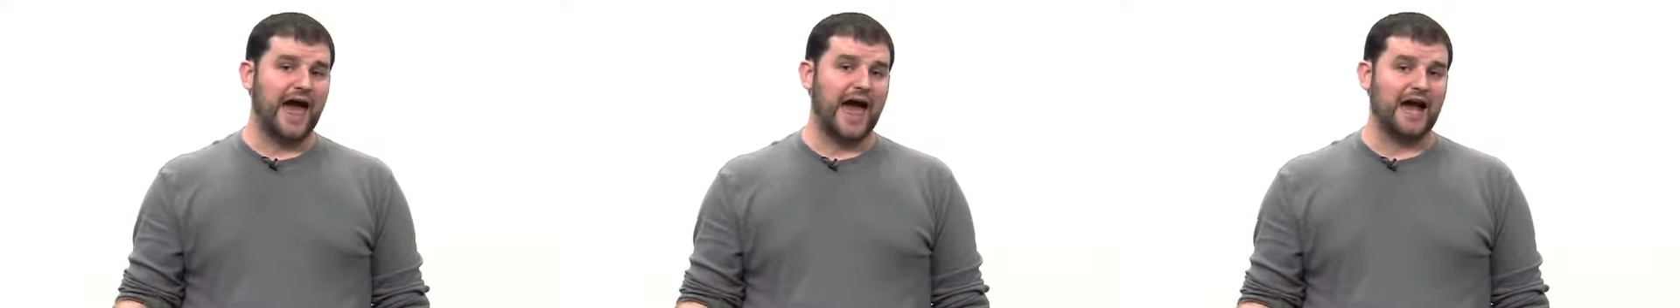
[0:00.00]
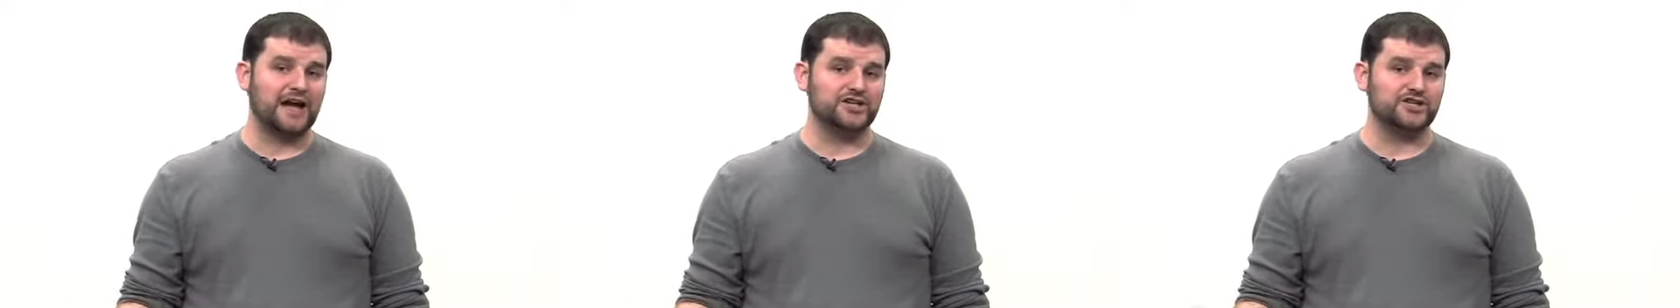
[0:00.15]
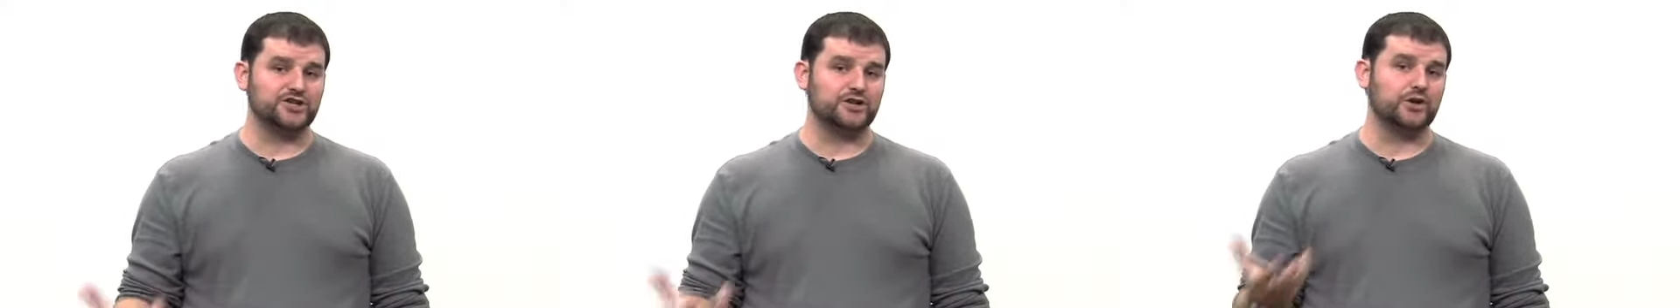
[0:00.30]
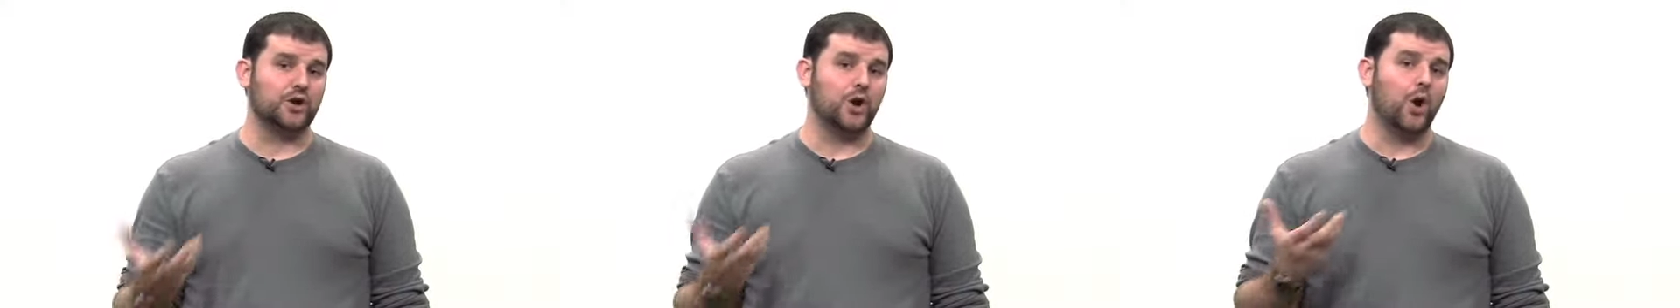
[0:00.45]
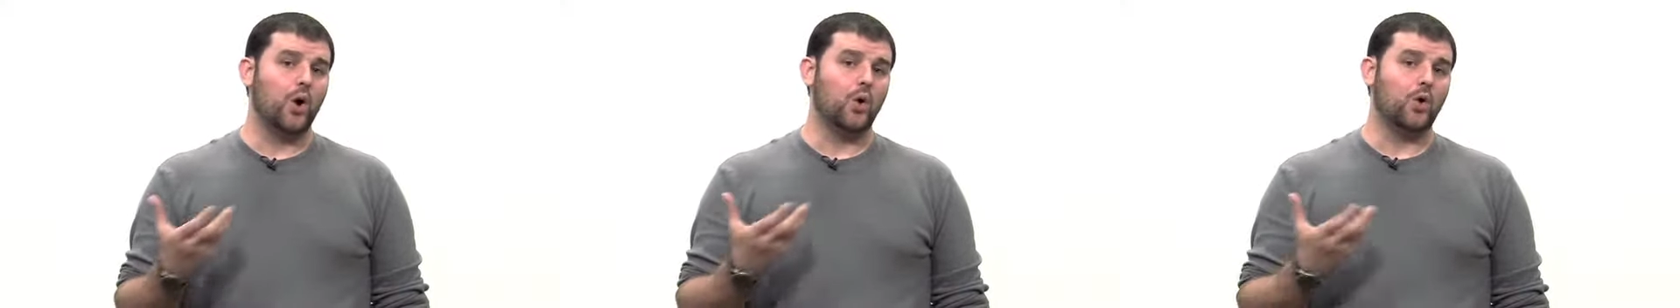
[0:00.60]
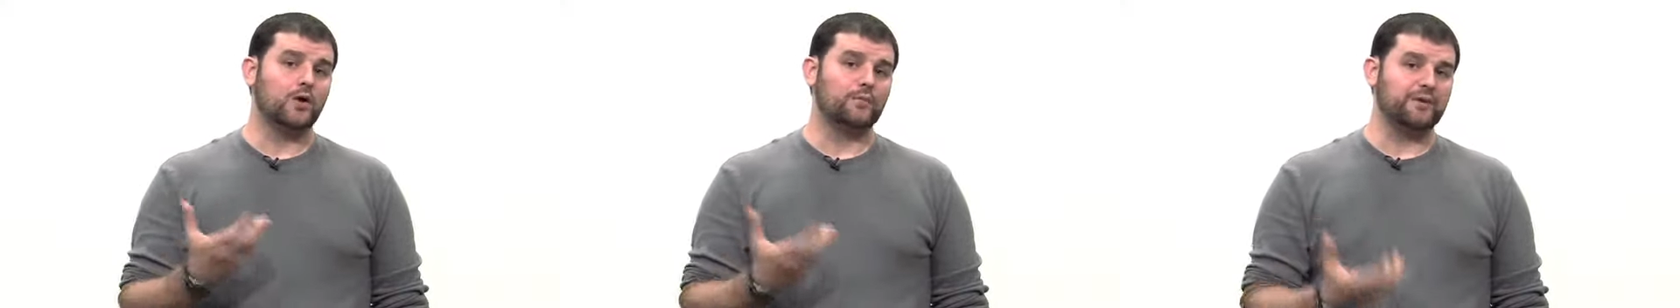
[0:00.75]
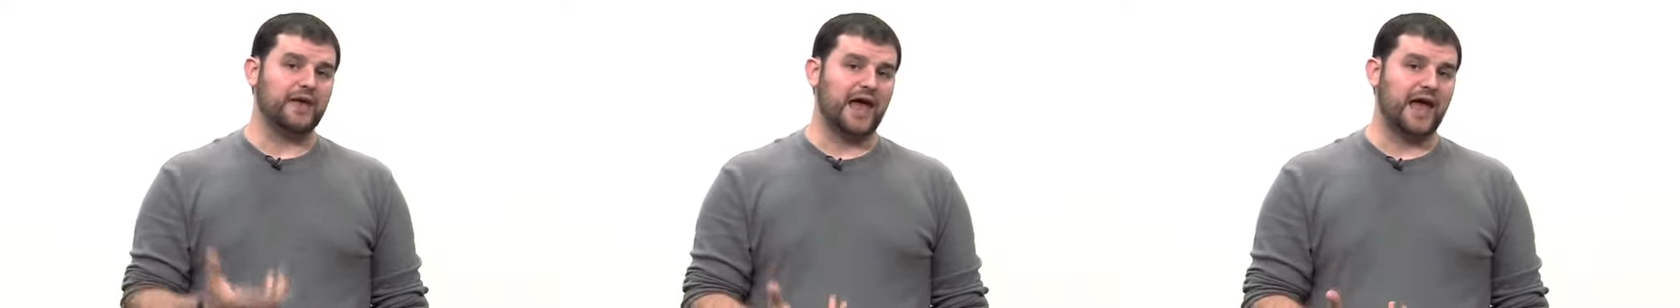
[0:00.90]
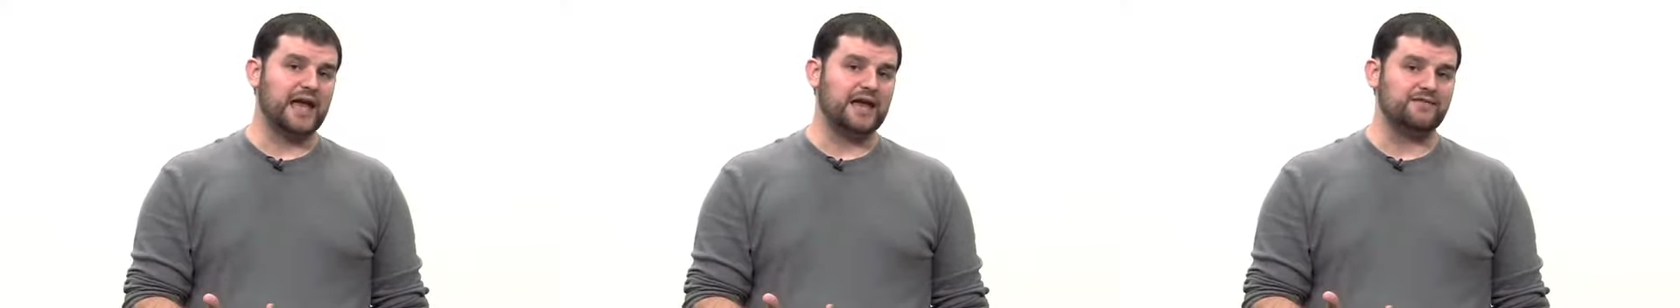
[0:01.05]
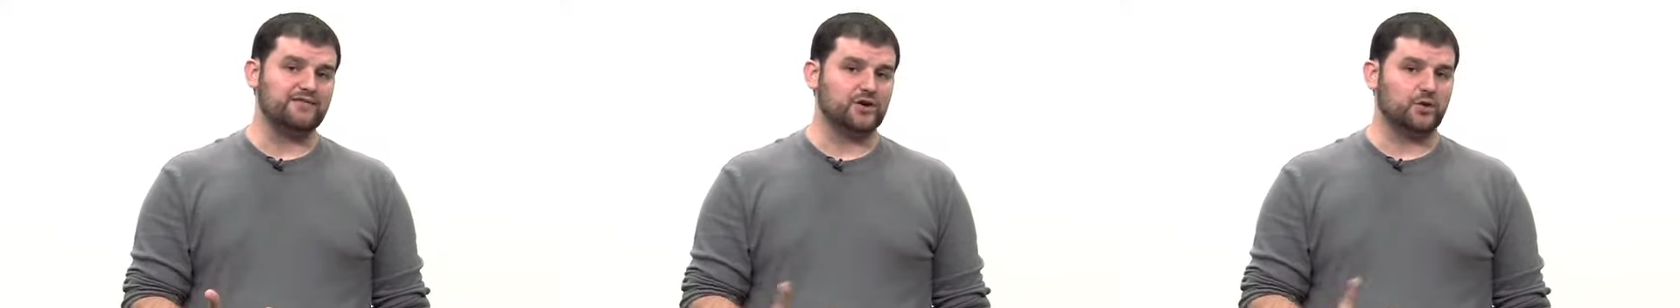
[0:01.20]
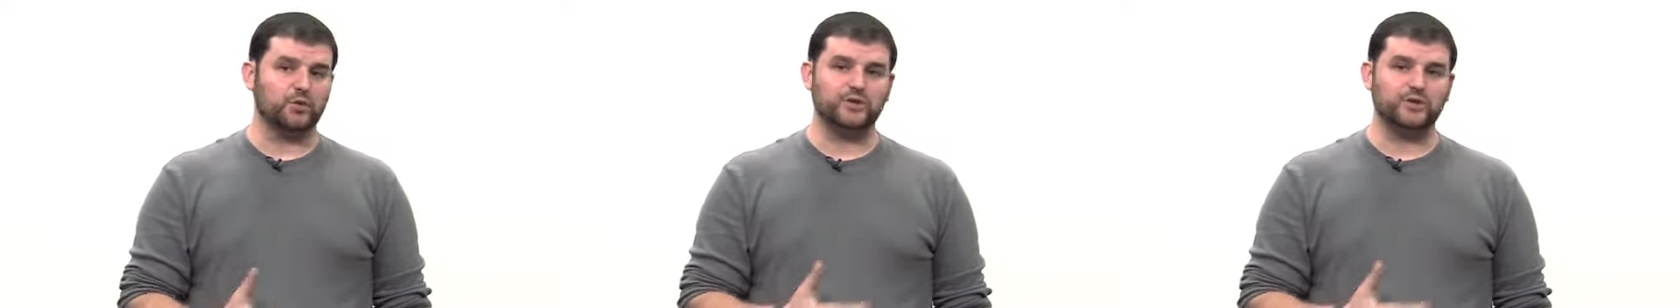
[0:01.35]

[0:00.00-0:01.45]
action or behavior,